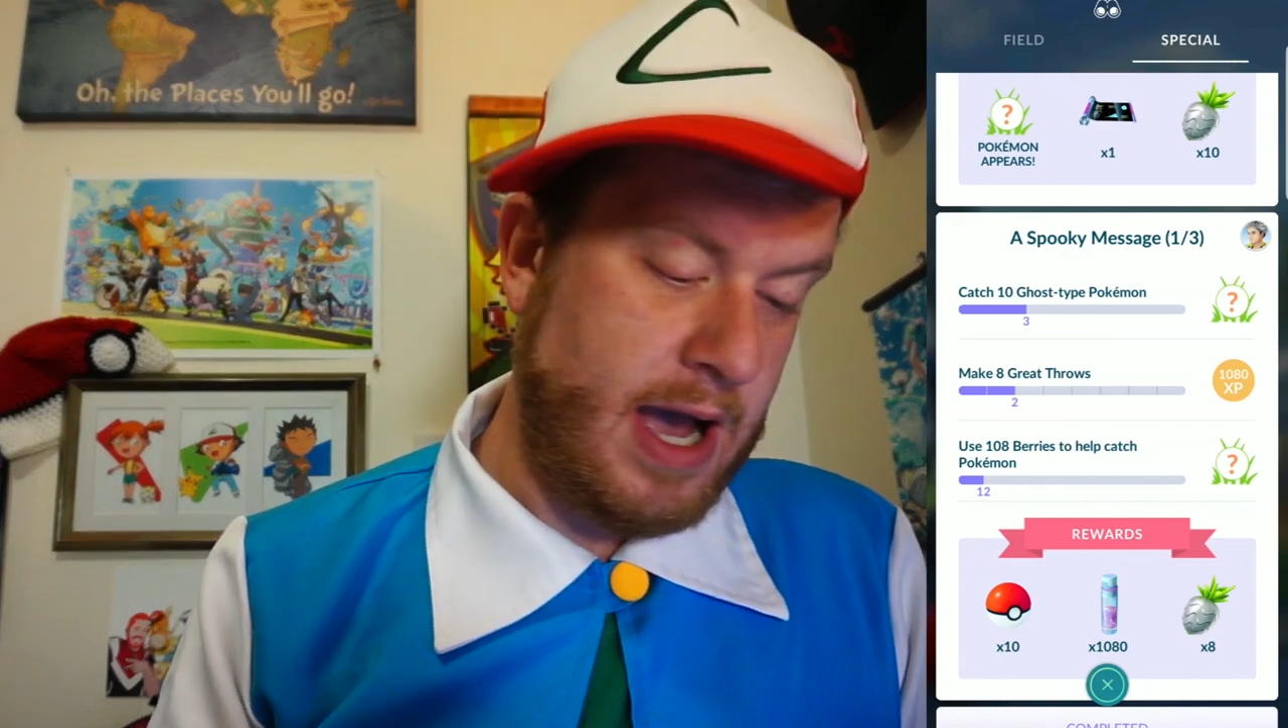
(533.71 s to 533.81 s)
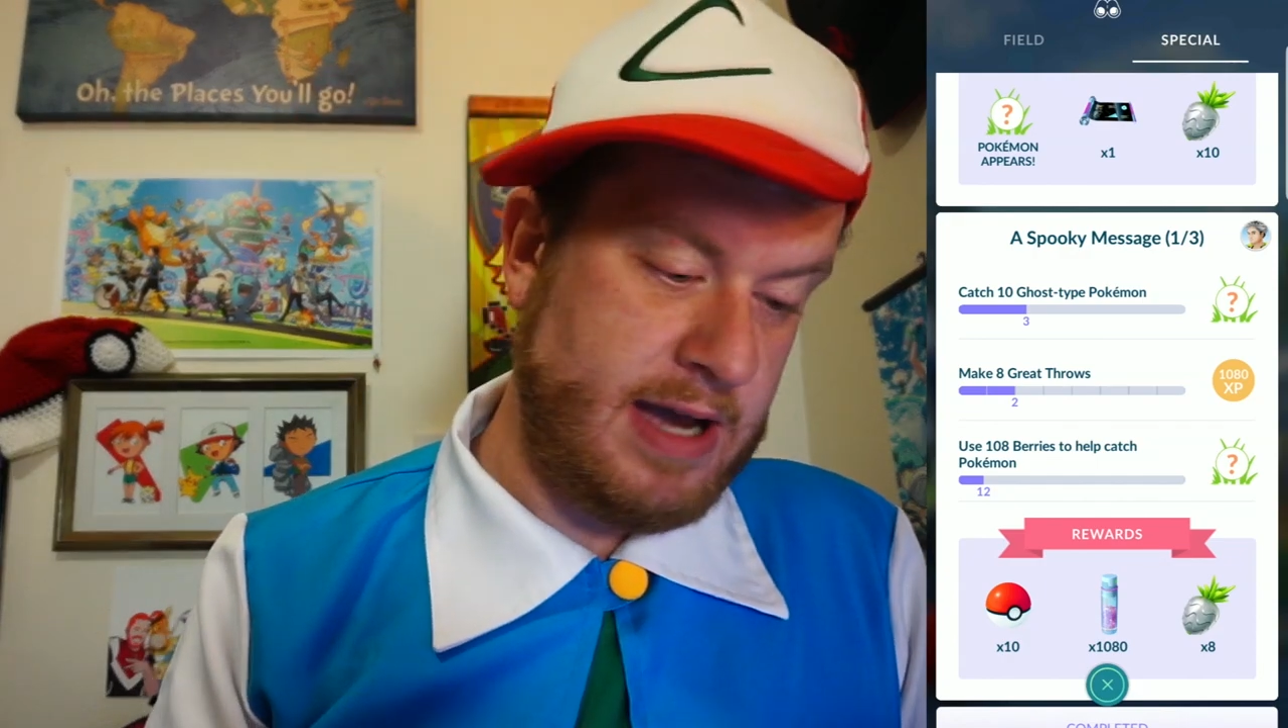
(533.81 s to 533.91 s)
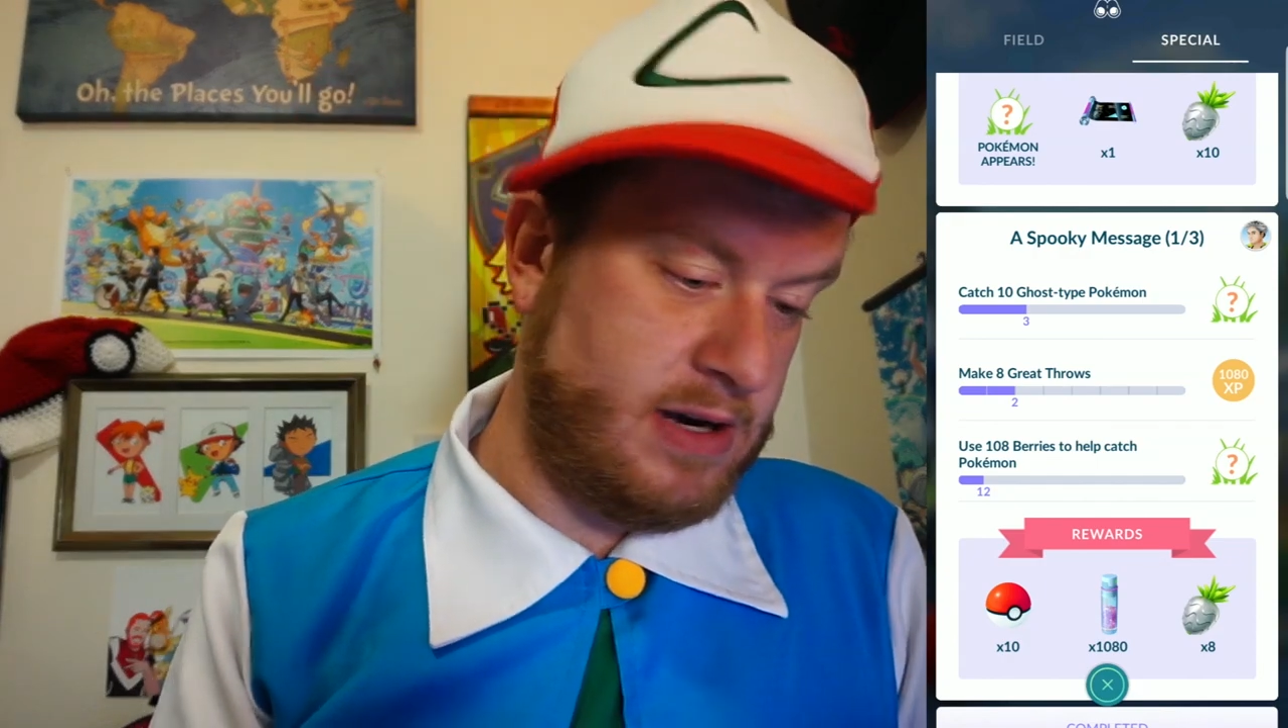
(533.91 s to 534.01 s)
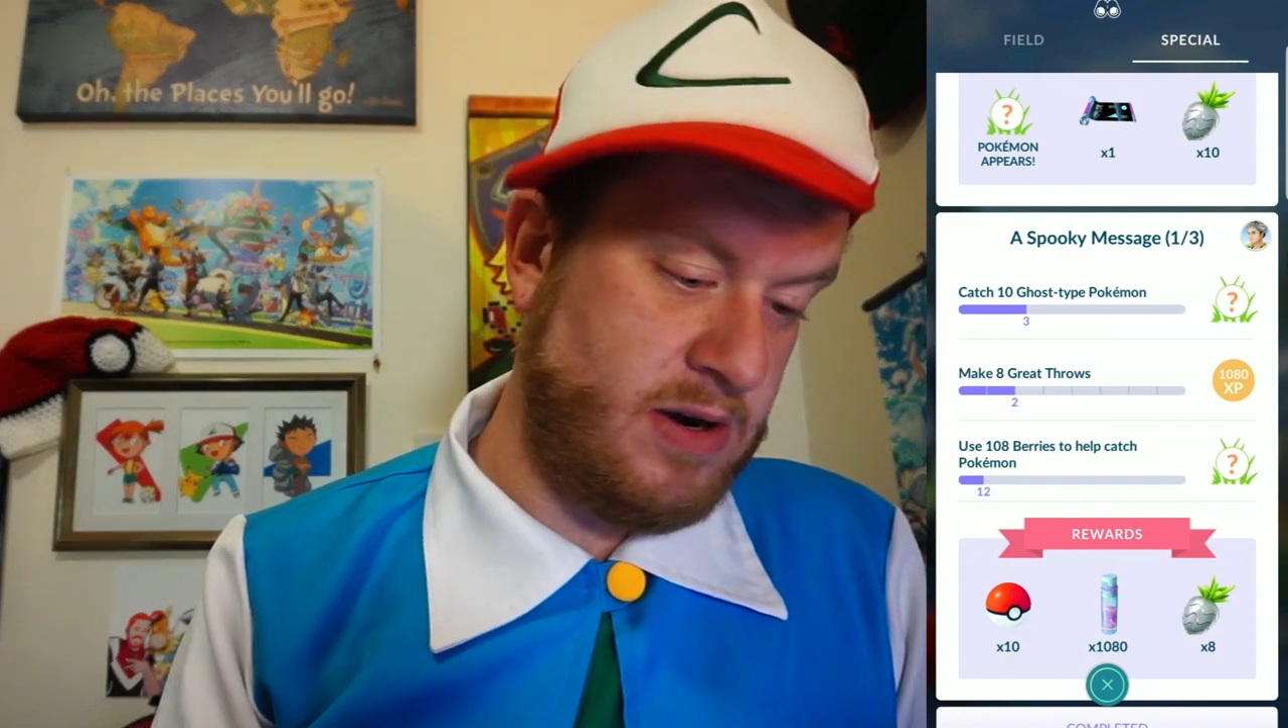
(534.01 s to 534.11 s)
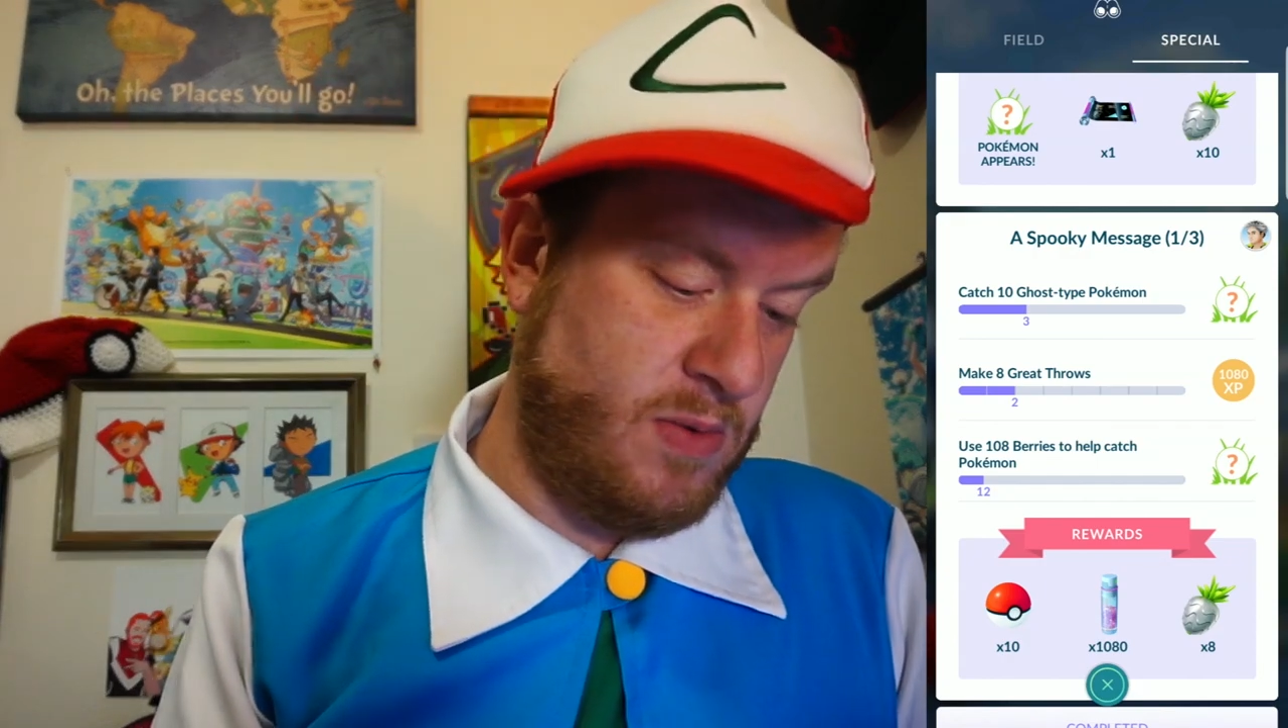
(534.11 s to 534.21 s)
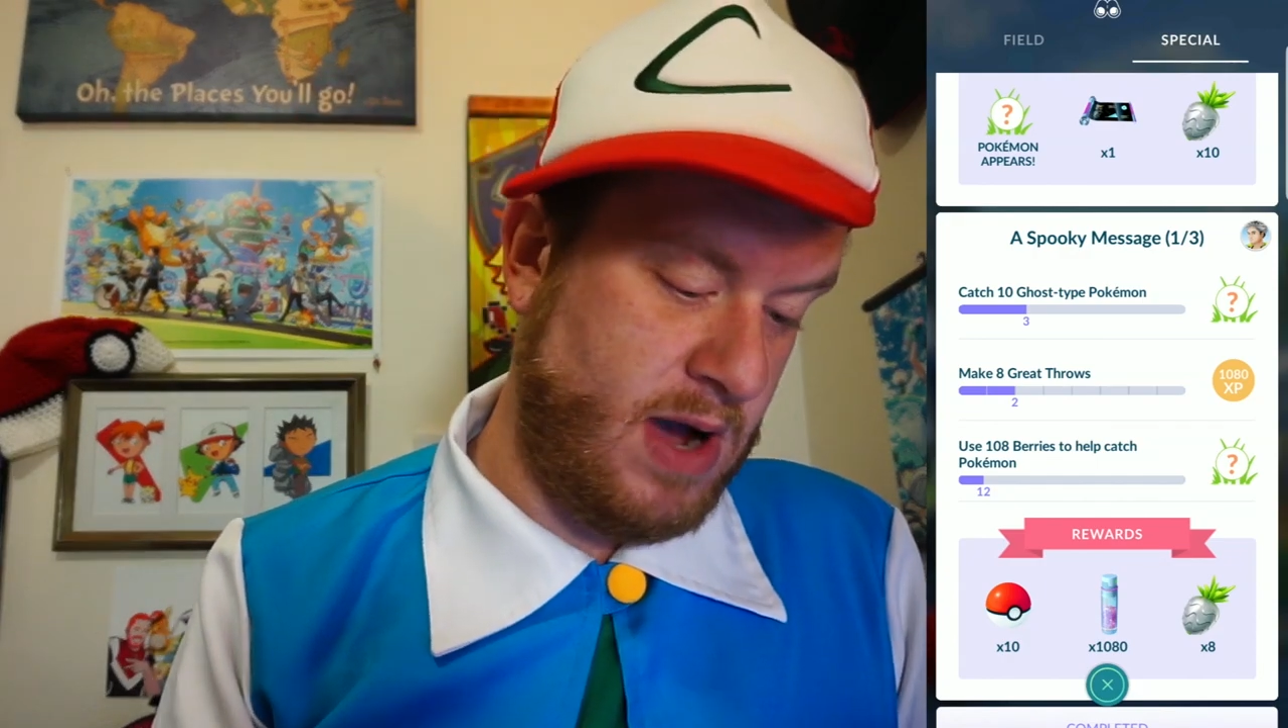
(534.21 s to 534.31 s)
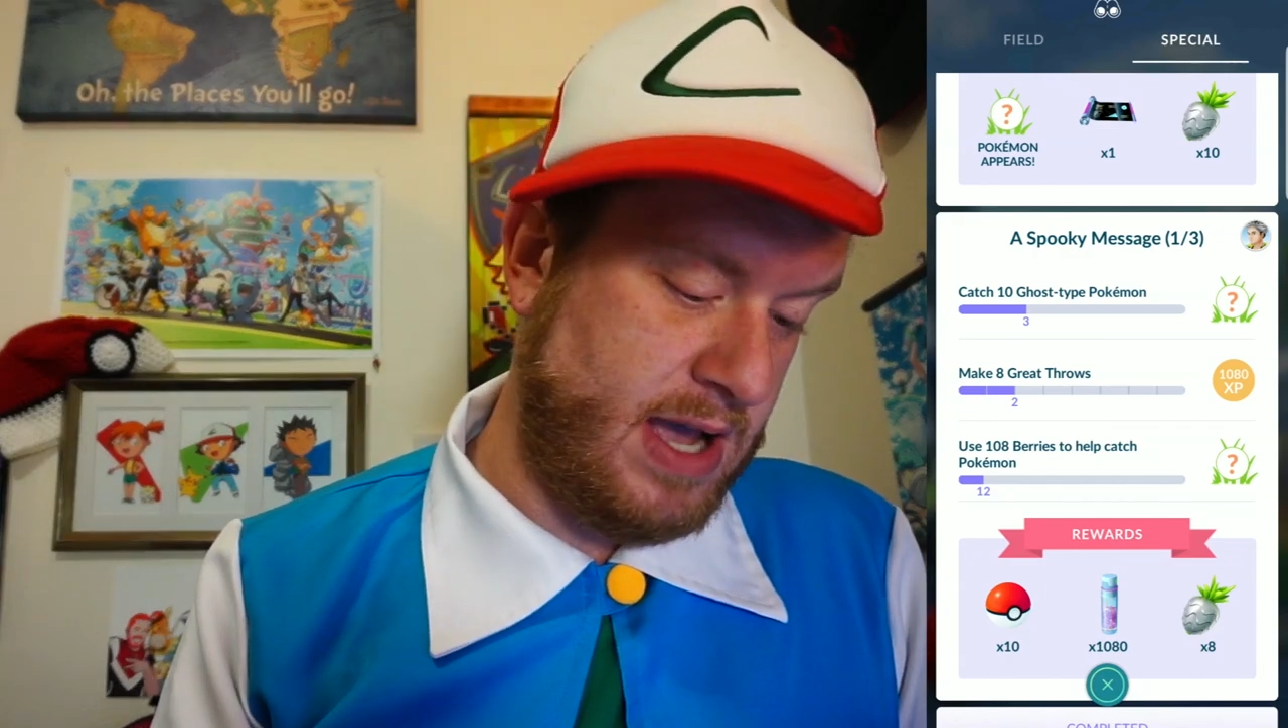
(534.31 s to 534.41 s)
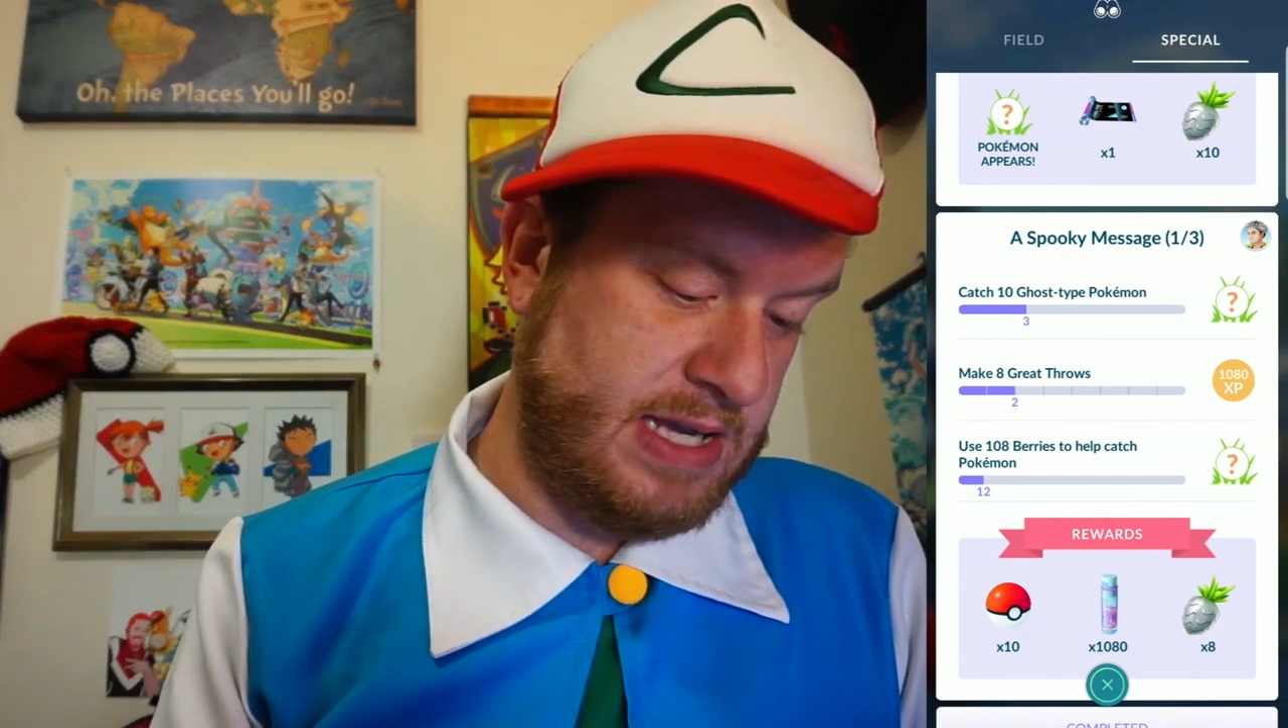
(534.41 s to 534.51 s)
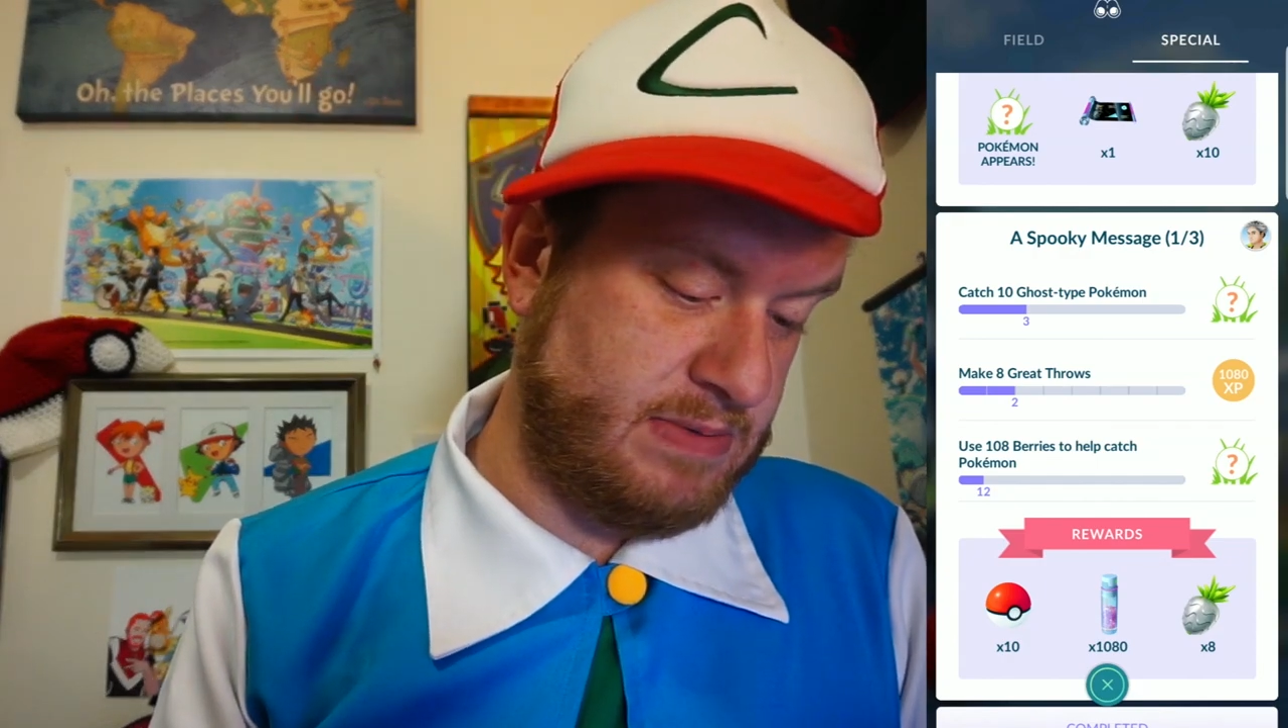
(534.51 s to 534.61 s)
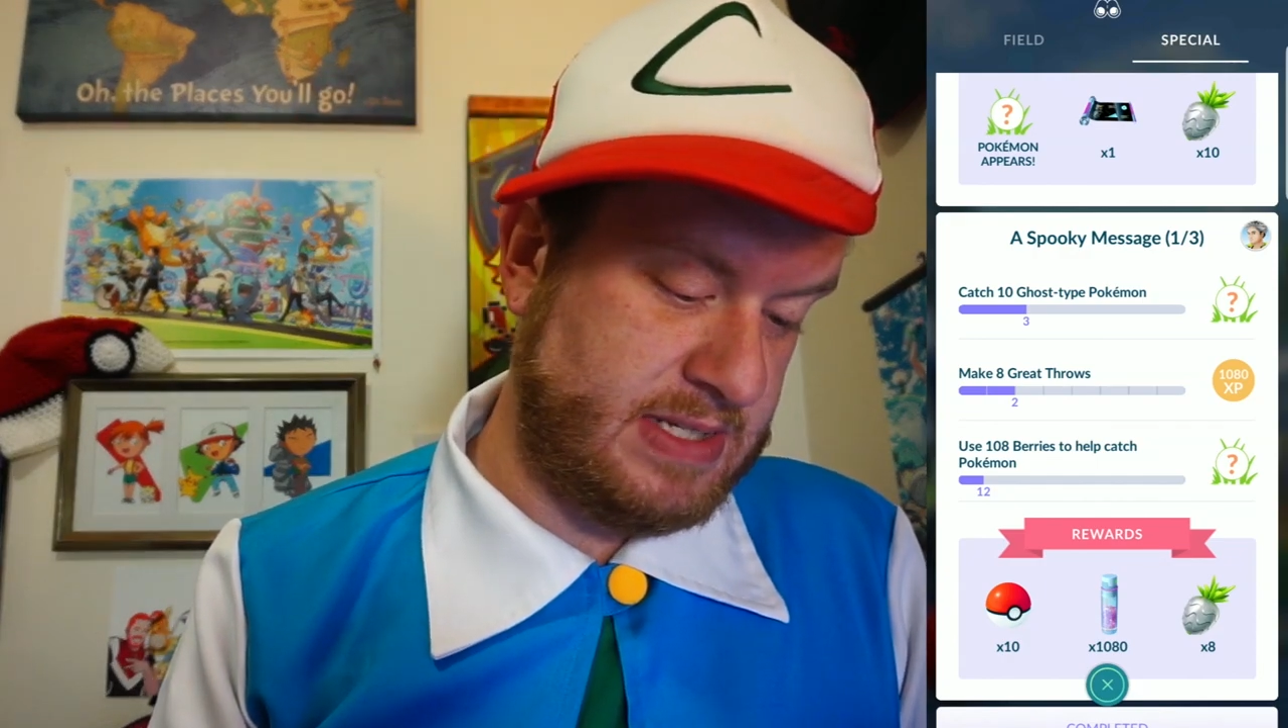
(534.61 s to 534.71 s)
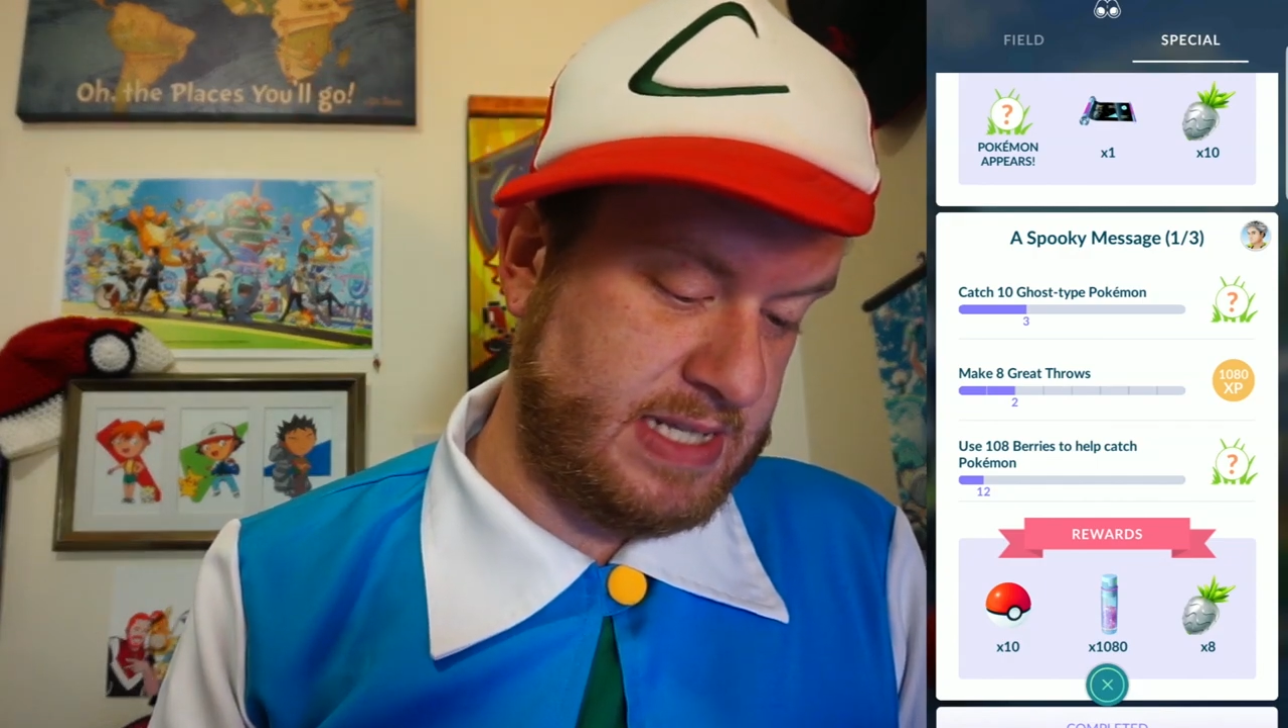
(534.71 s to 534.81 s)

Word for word: I don't know why I was